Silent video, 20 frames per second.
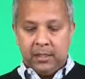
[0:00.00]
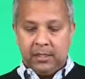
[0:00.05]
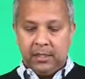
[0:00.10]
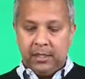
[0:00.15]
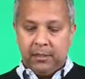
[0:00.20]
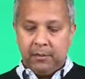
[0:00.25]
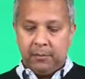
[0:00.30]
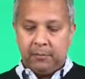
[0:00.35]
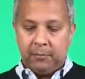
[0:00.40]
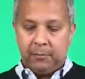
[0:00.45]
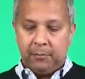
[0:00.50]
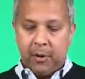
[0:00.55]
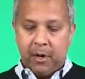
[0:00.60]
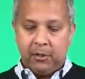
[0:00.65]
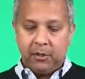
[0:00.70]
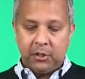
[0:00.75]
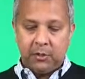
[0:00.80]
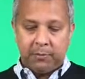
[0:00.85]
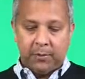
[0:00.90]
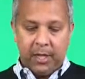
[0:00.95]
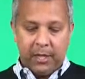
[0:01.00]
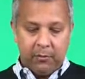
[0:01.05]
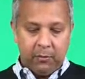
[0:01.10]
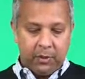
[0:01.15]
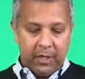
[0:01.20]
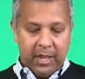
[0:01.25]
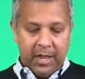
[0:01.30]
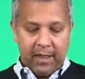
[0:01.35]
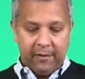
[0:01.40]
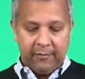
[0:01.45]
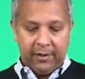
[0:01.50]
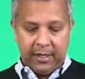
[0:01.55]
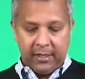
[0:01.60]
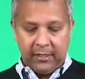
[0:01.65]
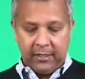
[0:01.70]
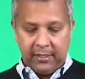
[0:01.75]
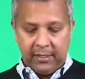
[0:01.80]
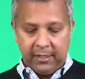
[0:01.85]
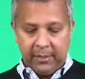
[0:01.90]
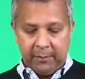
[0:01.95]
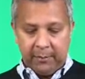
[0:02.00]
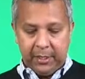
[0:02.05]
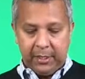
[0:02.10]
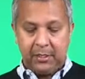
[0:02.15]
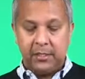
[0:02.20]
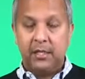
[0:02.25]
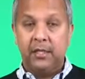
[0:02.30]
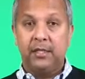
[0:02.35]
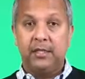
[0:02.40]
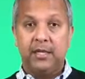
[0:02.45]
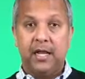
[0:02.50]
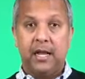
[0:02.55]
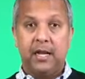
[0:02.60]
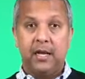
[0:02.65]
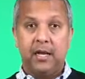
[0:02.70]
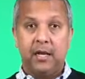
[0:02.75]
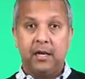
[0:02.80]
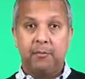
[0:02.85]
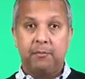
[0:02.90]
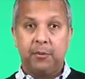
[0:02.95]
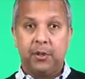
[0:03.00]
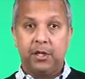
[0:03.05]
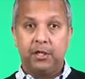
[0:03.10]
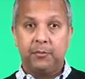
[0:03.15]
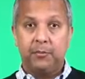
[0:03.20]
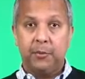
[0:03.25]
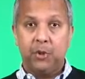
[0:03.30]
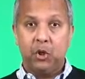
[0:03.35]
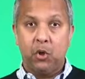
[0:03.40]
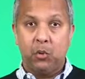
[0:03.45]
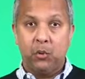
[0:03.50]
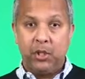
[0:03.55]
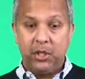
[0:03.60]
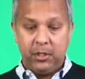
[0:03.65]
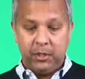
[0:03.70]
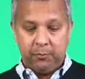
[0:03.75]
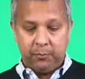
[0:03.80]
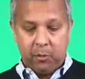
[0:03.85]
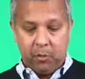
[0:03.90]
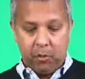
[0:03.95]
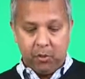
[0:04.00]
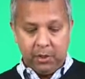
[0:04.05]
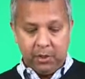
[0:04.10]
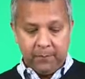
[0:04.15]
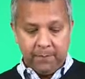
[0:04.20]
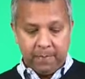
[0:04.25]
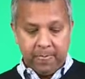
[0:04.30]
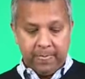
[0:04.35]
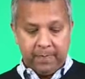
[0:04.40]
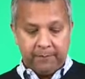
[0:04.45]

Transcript: The power supply will have a gigabit data plus PoE port